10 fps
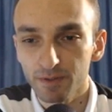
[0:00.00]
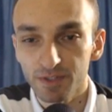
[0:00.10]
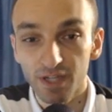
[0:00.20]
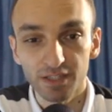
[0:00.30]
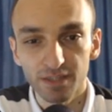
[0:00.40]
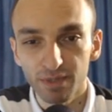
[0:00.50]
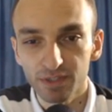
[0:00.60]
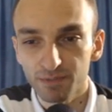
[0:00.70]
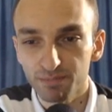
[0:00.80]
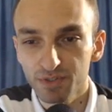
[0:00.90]
slightly
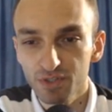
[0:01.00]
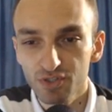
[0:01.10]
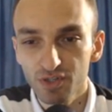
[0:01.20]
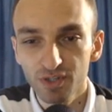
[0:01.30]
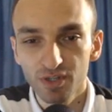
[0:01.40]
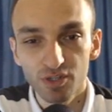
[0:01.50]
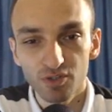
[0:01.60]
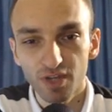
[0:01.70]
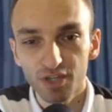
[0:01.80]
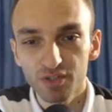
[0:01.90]
better position.
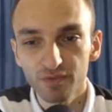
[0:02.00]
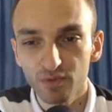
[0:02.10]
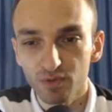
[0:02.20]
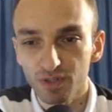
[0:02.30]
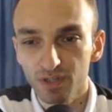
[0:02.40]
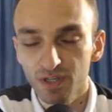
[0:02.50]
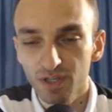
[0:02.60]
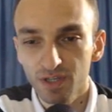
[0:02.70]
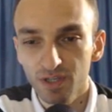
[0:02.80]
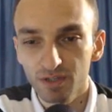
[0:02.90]
So knight g4,
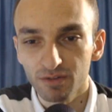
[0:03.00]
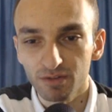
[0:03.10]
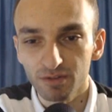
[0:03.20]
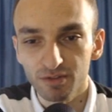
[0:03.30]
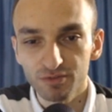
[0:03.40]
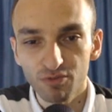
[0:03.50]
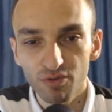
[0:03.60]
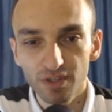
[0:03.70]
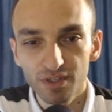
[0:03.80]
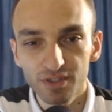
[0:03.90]
the
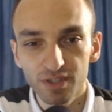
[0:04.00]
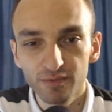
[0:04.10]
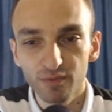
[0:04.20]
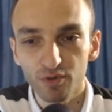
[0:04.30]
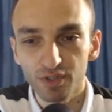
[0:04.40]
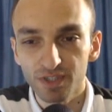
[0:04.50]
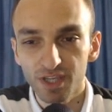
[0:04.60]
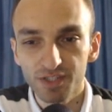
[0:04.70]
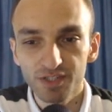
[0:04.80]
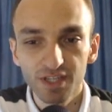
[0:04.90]
strongest, d4, e
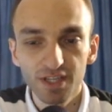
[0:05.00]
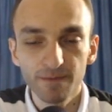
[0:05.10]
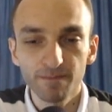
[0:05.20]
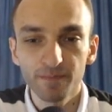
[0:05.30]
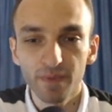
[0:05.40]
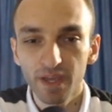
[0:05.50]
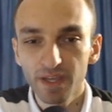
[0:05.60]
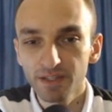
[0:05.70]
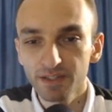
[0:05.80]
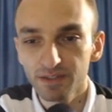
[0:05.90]
takes d,
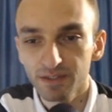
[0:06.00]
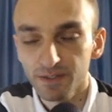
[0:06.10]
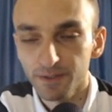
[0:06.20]
and